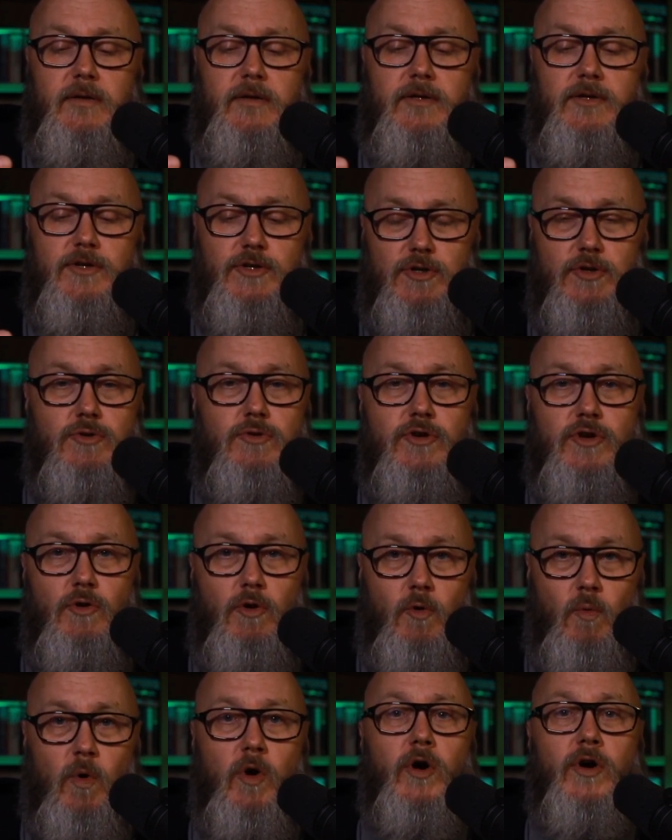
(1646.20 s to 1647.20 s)
do
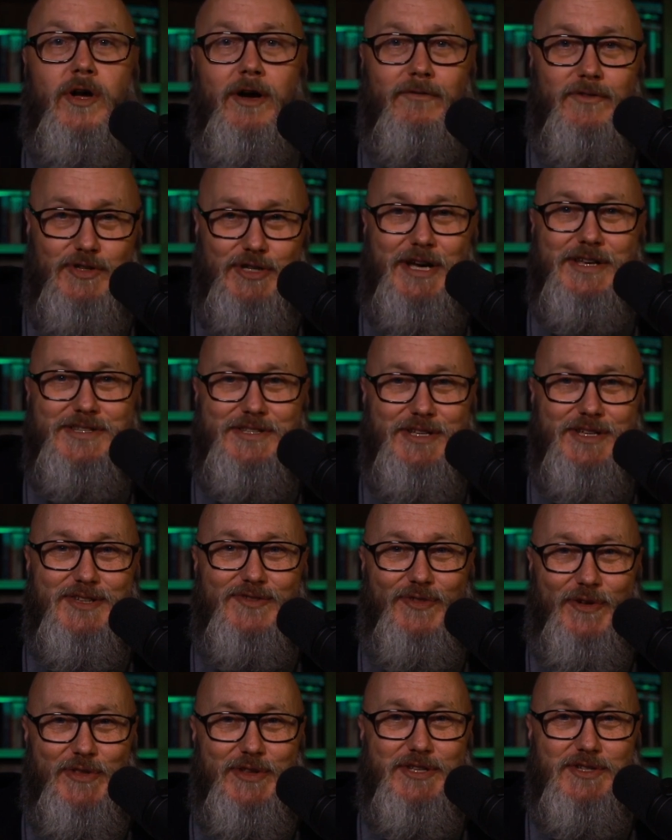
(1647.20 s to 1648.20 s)
your work of justice
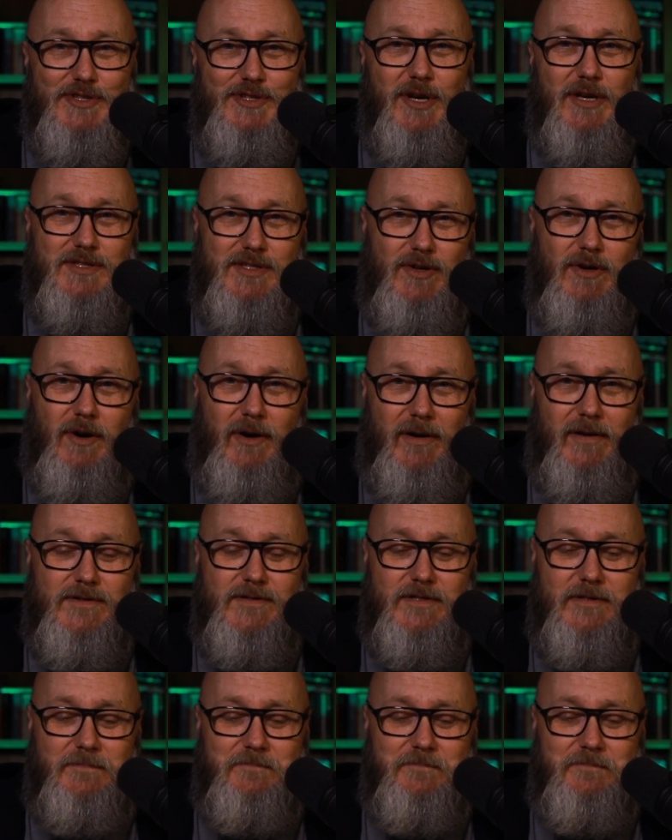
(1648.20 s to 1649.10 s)
for this just cause?